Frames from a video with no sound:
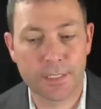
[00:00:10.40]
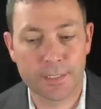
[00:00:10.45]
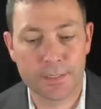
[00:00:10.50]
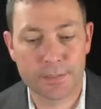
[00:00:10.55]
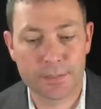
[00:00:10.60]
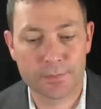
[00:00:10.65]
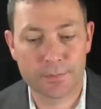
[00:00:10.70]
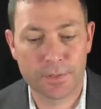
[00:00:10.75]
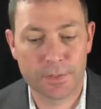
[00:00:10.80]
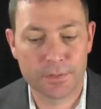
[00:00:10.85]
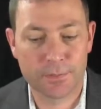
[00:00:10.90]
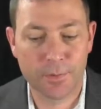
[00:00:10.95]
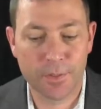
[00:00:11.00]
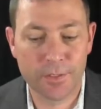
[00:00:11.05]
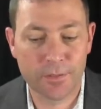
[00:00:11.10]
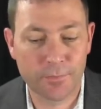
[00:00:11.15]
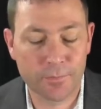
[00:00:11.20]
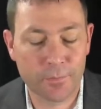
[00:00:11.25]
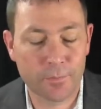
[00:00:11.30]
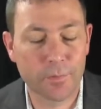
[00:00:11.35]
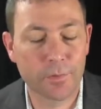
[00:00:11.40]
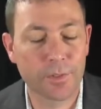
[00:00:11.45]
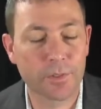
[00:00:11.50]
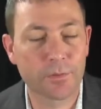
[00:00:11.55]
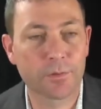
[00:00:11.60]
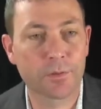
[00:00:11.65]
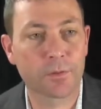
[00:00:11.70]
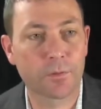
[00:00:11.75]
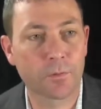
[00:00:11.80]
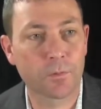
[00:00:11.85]
it's played a really
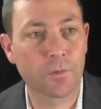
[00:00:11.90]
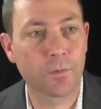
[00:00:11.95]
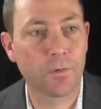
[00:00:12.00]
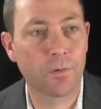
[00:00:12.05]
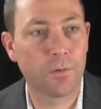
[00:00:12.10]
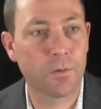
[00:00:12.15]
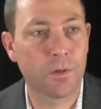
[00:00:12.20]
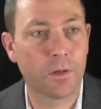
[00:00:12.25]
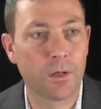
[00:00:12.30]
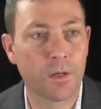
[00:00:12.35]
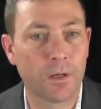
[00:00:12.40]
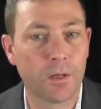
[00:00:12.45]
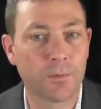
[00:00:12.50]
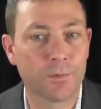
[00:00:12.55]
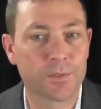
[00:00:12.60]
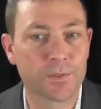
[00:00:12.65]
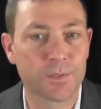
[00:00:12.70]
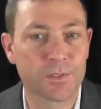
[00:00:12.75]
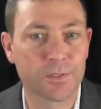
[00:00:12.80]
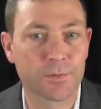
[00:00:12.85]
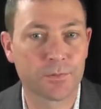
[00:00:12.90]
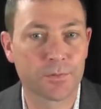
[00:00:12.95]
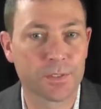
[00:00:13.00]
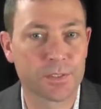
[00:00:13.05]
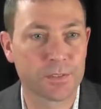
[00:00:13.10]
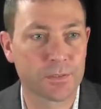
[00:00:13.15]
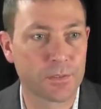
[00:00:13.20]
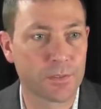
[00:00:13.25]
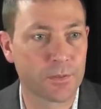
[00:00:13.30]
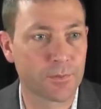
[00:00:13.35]
critical role, especially
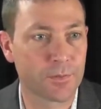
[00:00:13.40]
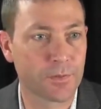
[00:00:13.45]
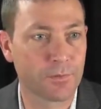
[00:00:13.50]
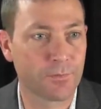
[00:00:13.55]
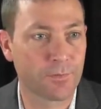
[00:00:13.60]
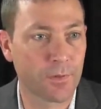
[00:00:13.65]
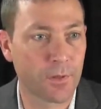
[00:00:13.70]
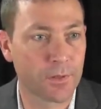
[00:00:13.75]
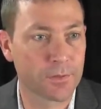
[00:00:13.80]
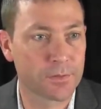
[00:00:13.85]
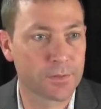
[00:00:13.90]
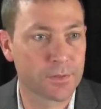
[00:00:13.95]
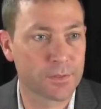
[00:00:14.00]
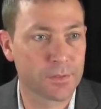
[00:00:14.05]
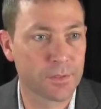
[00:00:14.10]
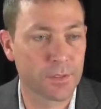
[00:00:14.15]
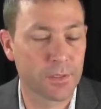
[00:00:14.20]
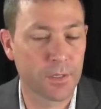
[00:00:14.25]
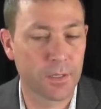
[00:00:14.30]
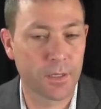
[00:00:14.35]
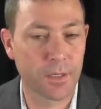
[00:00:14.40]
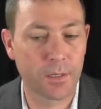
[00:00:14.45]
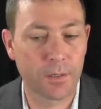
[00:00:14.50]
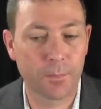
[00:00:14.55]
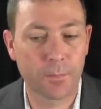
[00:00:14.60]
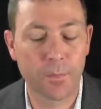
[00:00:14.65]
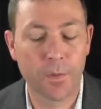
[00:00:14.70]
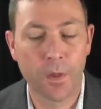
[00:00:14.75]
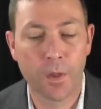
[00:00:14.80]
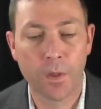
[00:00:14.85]
recently with the floods.
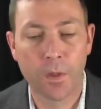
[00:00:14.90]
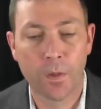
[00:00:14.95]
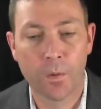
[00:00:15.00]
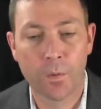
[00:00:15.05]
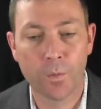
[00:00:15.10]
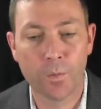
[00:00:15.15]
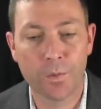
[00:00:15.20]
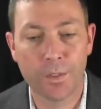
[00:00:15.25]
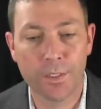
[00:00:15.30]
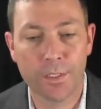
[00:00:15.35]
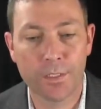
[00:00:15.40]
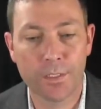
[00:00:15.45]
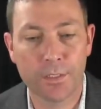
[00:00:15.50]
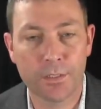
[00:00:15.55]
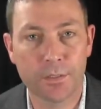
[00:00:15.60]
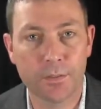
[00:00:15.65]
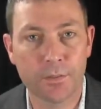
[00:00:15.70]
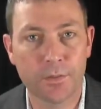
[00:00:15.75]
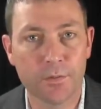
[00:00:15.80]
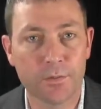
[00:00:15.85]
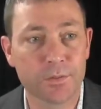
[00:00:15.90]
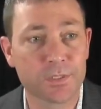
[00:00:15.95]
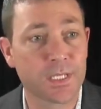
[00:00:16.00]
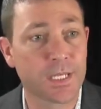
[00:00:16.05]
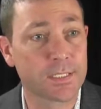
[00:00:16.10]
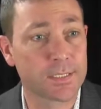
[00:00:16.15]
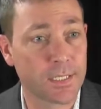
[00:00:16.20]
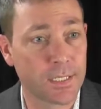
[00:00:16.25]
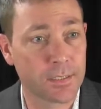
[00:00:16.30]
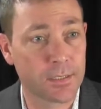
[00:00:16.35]
We use
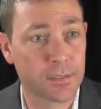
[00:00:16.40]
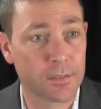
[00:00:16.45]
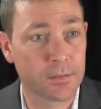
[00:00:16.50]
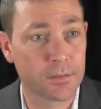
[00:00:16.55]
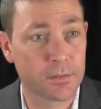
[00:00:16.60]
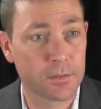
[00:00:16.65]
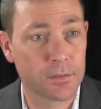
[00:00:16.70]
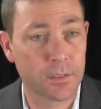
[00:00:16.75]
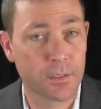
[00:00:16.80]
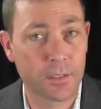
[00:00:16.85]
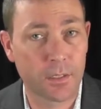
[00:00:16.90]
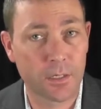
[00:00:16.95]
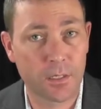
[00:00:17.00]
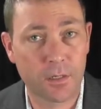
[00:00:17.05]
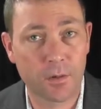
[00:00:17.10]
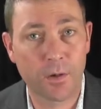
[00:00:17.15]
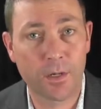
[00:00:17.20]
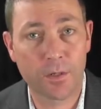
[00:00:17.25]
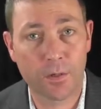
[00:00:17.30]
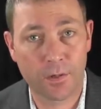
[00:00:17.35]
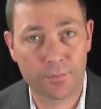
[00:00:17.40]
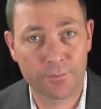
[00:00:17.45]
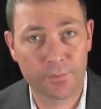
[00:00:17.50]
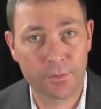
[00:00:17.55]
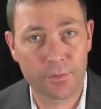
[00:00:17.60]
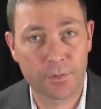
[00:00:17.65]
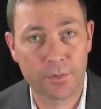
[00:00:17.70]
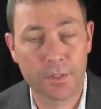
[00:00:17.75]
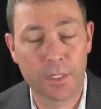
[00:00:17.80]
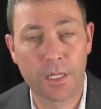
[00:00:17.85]
that data quite
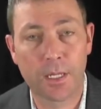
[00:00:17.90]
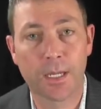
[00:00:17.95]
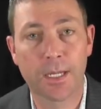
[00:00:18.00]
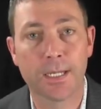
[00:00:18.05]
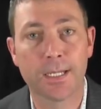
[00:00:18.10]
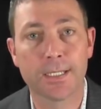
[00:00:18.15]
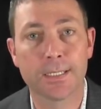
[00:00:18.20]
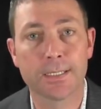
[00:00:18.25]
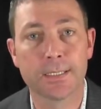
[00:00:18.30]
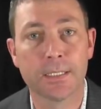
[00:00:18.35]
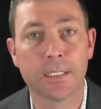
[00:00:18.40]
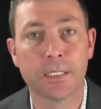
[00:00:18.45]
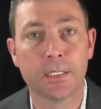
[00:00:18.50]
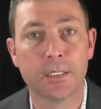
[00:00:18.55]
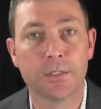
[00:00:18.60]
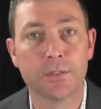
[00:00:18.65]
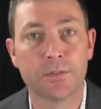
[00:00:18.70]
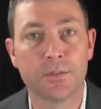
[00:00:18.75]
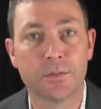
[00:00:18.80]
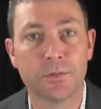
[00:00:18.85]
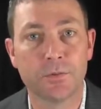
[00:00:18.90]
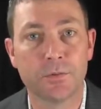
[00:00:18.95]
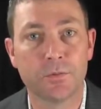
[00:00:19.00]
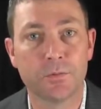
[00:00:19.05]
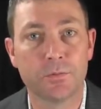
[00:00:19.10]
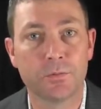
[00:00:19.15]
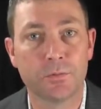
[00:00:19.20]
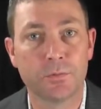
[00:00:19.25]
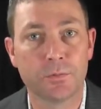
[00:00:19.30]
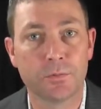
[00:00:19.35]
often
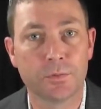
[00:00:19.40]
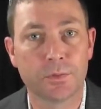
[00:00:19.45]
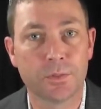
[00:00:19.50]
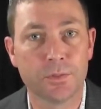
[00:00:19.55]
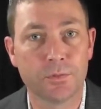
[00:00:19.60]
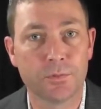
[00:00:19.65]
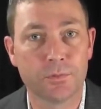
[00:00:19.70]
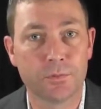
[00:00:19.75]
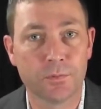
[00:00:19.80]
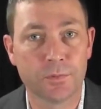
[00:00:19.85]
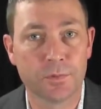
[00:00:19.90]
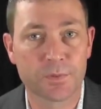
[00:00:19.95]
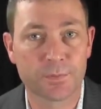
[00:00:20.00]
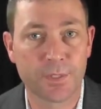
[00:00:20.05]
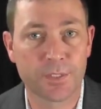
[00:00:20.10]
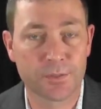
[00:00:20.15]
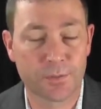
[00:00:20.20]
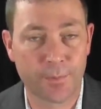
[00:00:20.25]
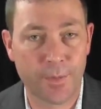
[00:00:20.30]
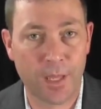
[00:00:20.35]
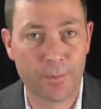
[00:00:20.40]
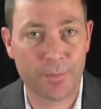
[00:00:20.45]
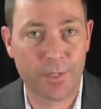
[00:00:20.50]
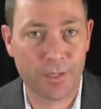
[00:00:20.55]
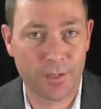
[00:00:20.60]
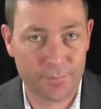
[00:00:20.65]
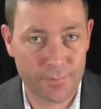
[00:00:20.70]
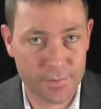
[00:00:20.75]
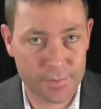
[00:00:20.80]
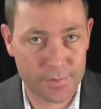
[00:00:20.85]
to do spatial mapping,
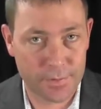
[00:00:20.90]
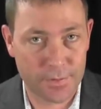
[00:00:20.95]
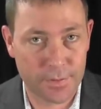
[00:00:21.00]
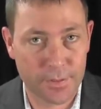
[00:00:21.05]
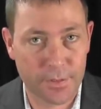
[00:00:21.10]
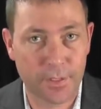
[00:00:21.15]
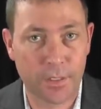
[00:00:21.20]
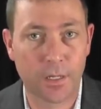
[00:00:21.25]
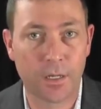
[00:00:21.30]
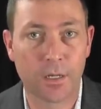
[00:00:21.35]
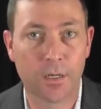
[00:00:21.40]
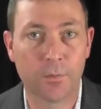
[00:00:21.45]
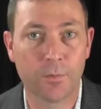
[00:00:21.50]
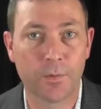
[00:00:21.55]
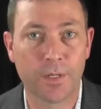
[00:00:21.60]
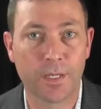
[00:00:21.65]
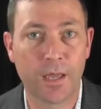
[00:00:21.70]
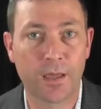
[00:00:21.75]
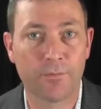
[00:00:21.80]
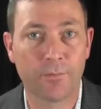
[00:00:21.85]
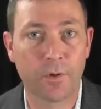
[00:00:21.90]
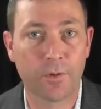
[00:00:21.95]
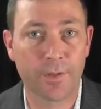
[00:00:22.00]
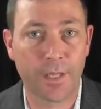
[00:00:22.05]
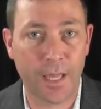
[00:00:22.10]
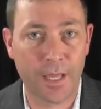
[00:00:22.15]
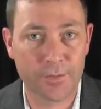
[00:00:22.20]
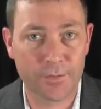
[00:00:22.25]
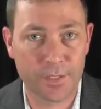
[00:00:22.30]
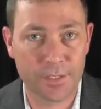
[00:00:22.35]
obviously. We have all
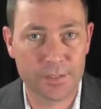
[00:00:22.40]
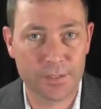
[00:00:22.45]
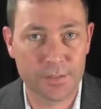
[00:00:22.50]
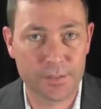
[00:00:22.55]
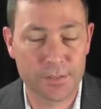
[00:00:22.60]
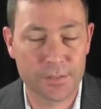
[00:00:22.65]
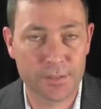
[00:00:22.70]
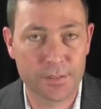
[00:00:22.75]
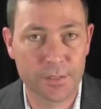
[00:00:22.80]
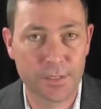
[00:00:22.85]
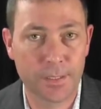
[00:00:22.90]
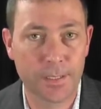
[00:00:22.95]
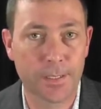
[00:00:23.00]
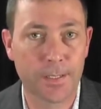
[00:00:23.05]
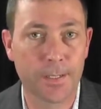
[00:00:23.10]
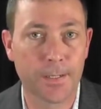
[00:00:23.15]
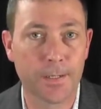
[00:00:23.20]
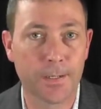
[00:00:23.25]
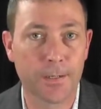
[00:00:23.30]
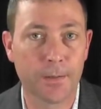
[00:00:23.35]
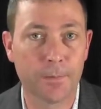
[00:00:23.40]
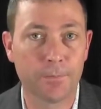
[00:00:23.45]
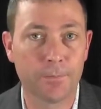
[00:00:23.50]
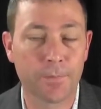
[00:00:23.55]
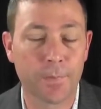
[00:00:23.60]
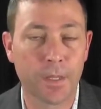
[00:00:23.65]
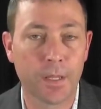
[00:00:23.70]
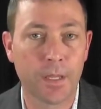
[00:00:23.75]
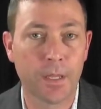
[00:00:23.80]
the addresses, and